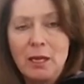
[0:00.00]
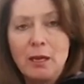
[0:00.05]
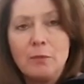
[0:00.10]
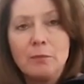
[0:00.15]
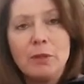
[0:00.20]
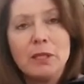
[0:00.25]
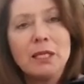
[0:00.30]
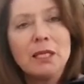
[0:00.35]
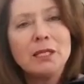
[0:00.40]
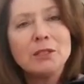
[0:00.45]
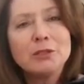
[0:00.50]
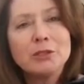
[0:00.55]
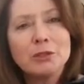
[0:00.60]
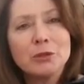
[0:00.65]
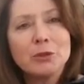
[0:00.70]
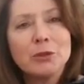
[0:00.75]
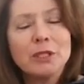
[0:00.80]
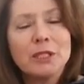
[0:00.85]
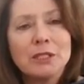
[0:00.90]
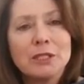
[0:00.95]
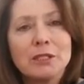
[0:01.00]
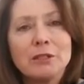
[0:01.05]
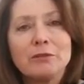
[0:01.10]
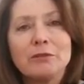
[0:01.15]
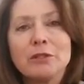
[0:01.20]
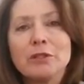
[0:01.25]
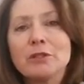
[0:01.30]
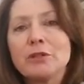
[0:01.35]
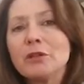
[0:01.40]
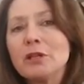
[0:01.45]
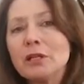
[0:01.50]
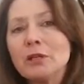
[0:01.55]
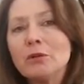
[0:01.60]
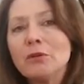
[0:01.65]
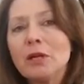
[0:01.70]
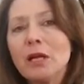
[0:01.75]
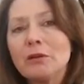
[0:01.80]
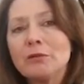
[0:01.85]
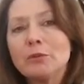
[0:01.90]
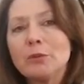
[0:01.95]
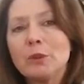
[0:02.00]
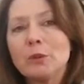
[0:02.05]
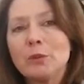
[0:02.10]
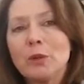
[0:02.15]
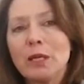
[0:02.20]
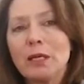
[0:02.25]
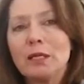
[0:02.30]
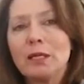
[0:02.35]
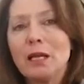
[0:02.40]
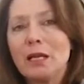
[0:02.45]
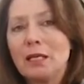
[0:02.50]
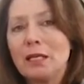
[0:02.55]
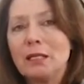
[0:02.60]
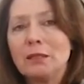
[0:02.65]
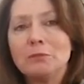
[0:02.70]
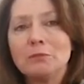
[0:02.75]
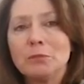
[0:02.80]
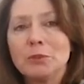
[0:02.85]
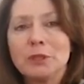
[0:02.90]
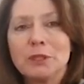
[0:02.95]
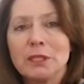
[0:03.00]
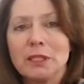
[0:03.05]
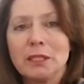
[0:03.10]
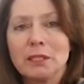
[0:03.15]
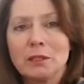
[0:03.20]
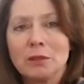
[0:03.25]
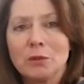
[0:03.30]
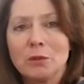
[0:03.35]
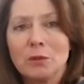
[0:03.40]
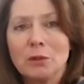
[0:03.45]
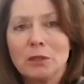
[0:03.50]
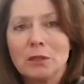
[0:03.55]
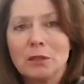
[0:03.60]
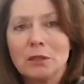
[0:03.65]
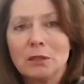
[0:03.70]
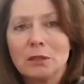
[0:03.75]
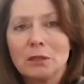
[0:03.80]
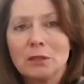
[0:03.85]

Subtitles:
but each story is different, so they don't have to be read in any particular order.